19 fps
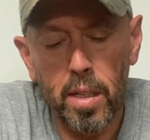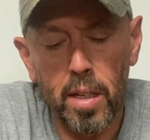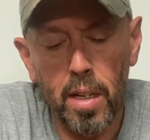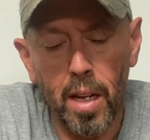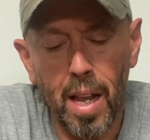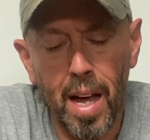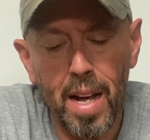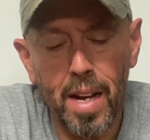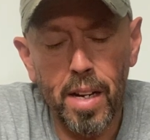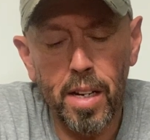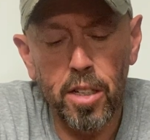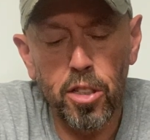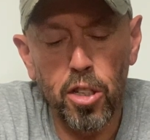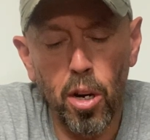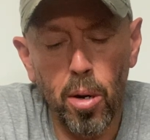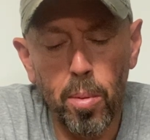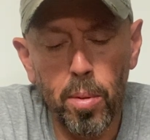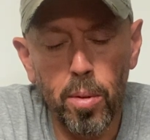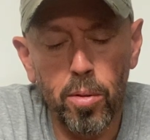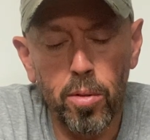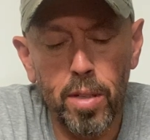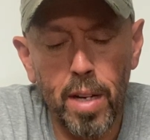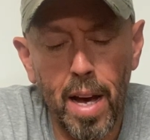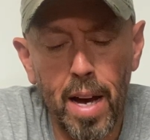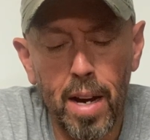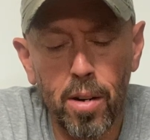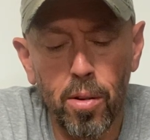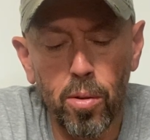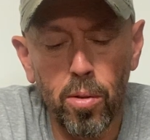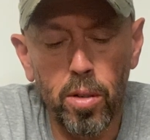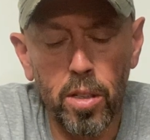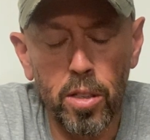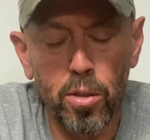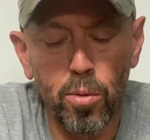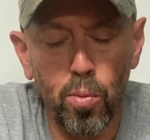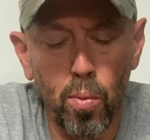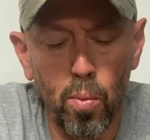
a lot of the terminal tackle is